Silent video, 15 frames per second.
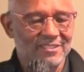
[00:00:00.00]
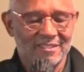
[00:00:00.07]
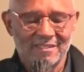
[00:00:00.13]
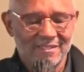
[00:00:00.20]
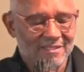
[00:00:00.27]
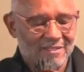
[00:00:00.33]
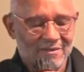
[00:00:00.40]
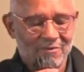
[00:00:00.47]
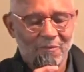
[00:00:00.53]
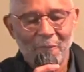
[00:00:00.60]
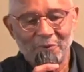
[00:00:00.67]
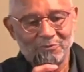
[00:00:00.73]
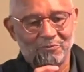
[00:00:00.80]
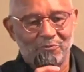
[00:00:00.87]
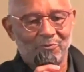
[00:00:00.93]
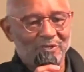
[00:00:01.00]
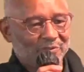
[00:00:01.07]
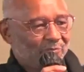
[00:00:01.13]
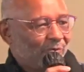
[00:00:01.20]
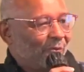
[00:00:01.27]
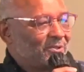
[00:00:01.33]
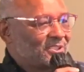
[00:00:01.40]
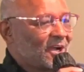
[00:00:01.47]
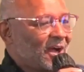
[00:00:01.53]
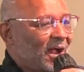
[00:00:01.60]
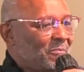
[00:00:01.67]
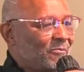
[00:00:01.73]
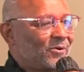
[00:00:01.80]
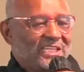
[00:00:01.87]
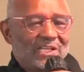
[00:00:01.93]
what, what, what was he calling? What did he
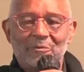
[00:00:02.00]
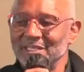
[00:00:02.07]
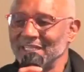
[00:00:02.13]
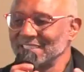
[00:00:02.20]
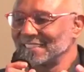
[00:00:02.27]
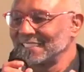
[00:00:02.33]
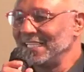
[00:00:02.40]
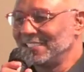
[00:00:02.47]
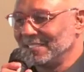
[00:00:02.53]
want to say to me?